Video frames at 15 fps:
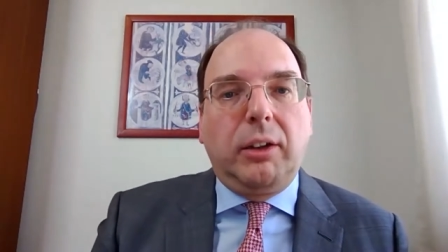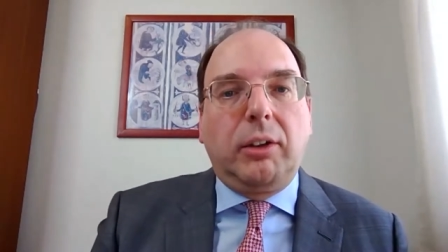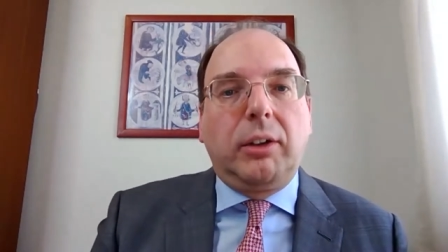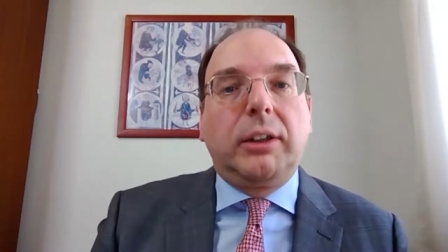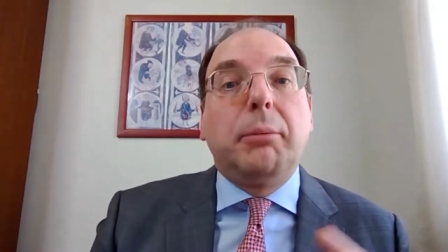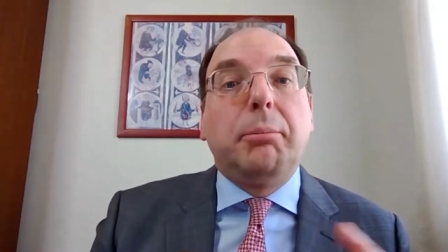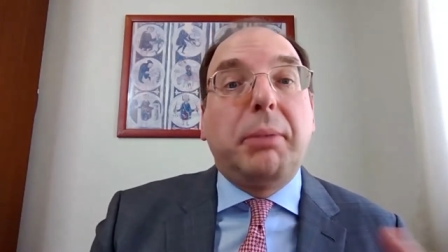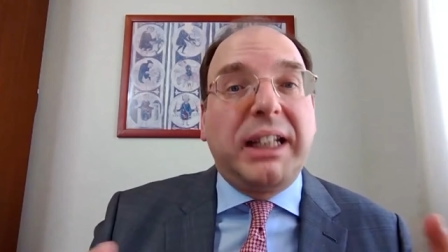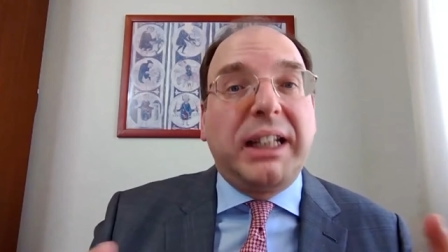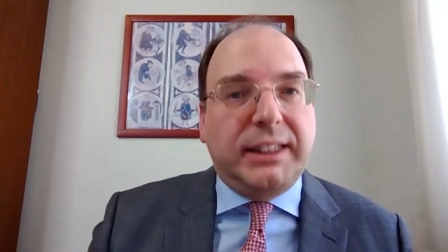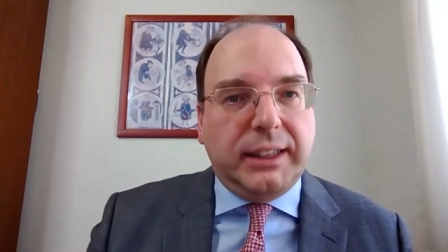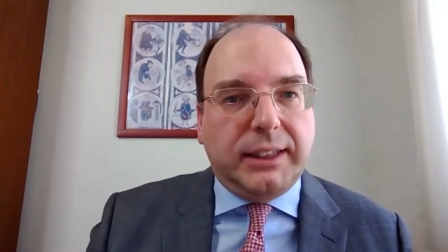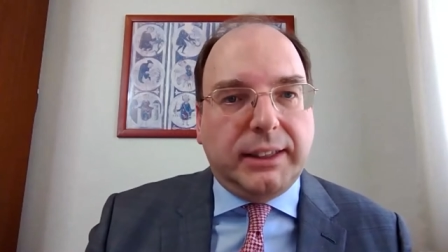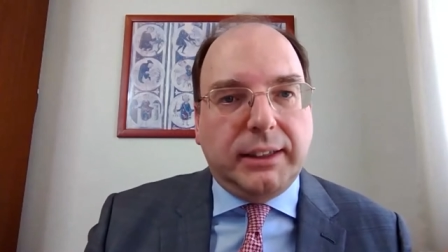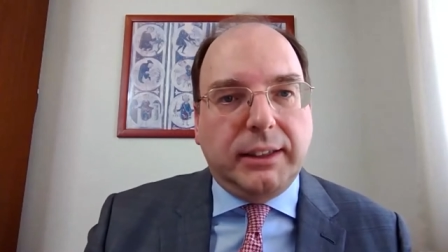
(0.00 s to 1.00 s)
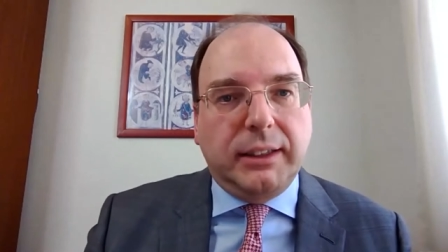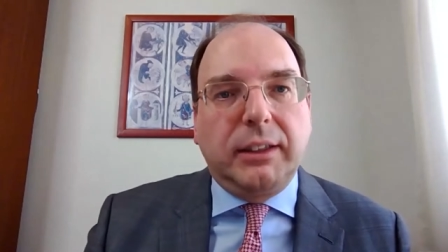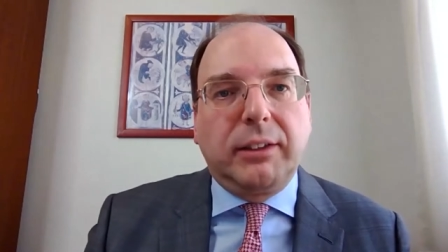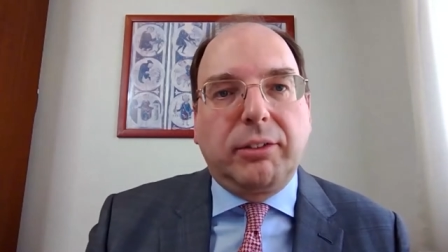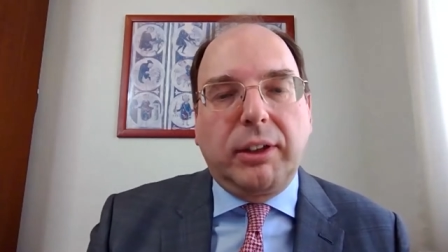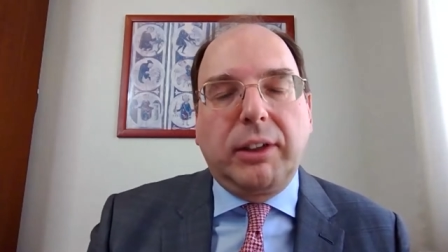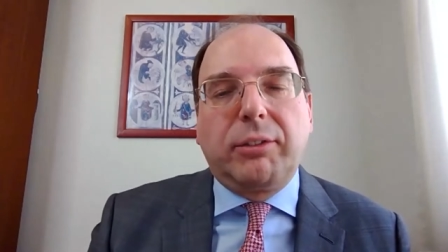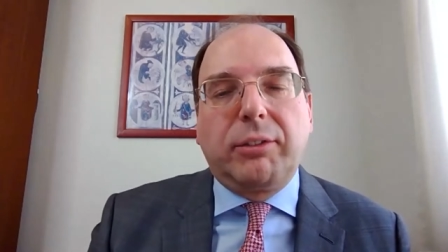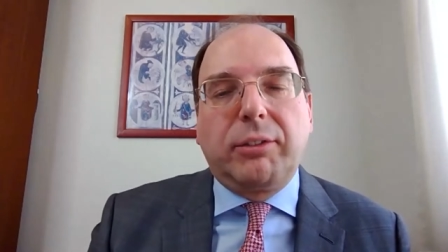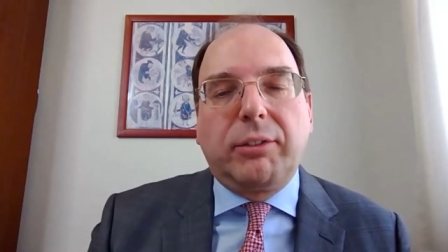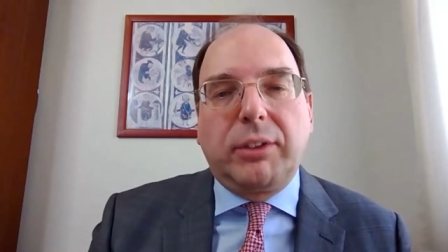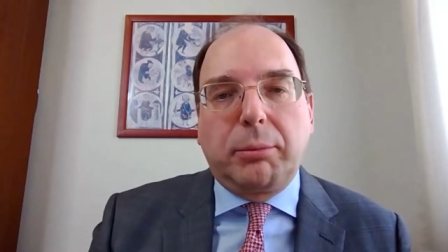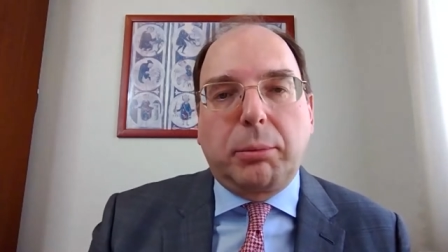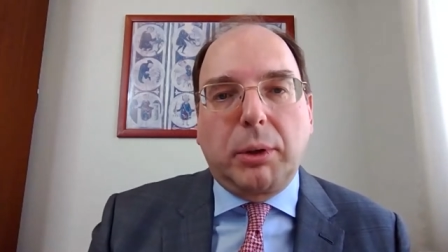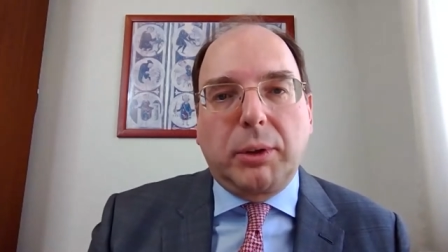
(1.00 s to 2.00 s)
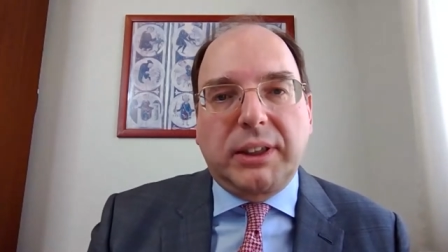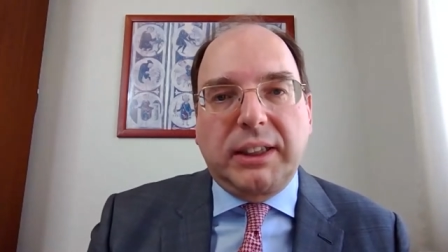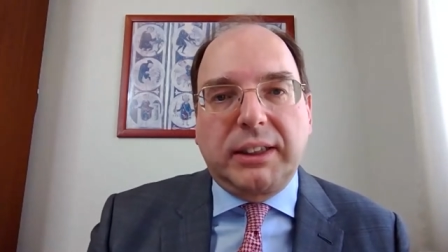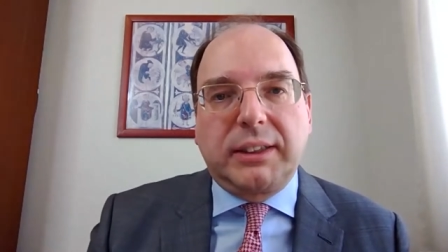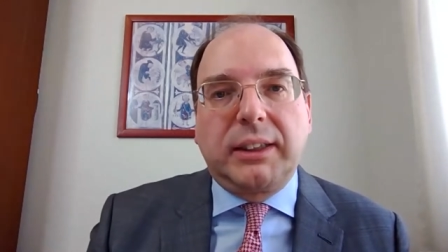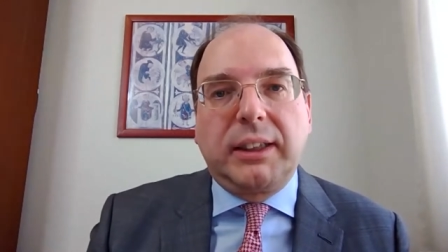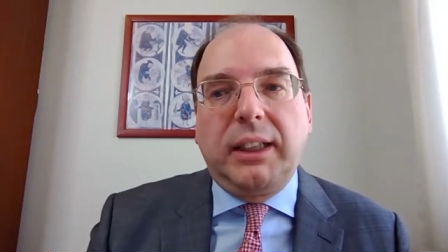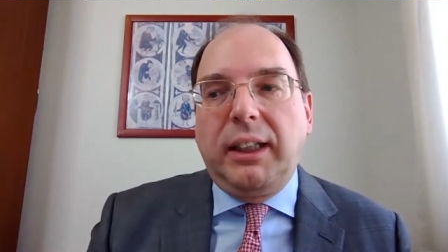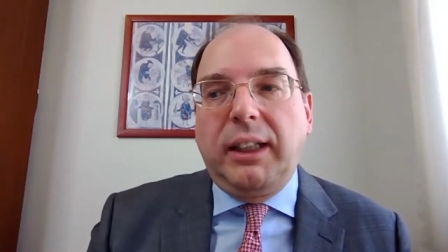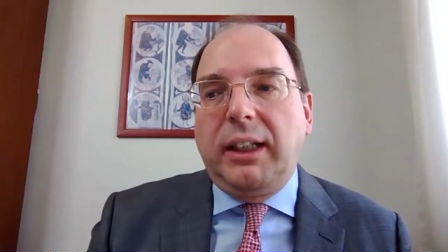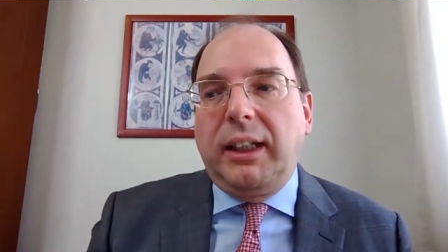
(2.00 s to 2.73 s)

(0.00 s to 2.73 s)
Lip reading: on the basics of the process,